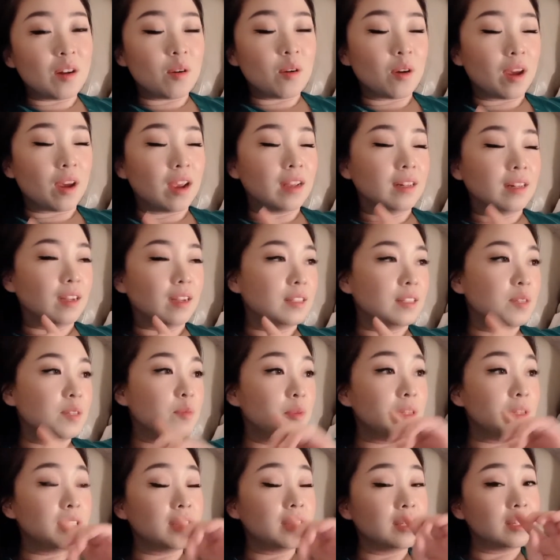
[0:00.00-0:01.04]
okay, not to
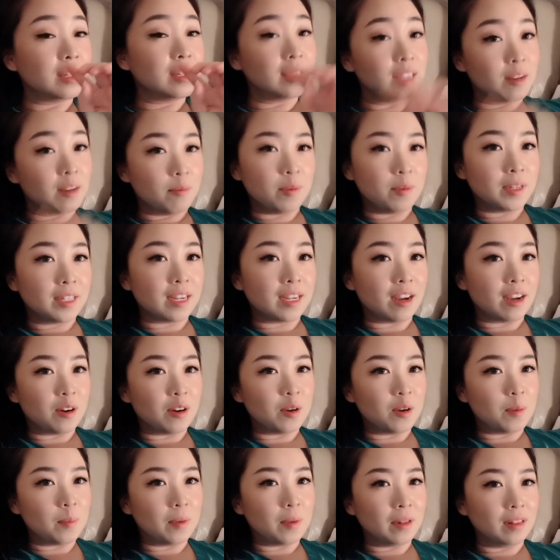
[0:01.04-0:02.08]
be such a Debbie
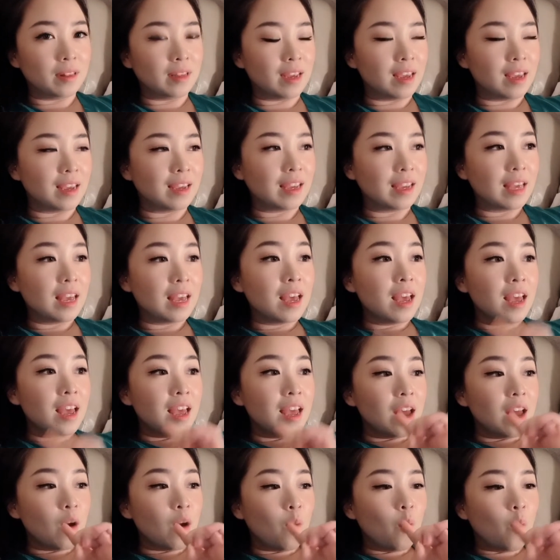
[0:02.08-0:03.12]
Downer, but like
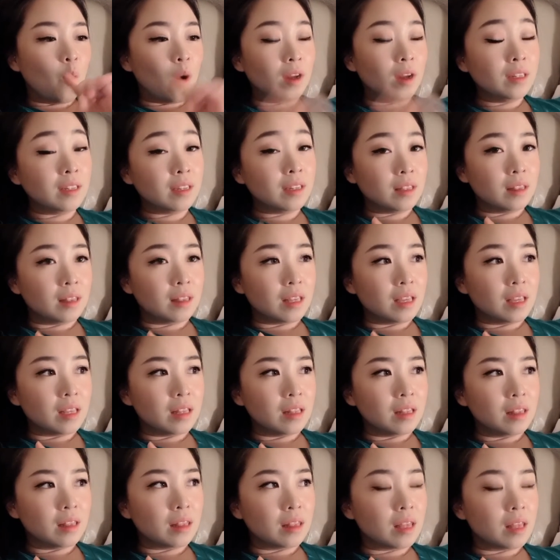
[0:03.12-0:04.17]
one good
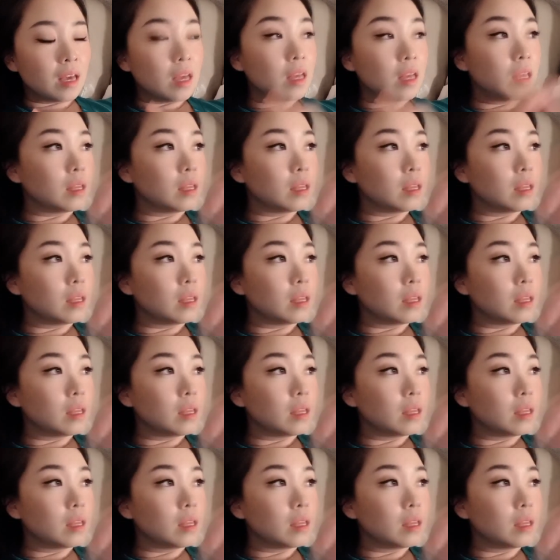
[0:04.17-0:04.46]
thing that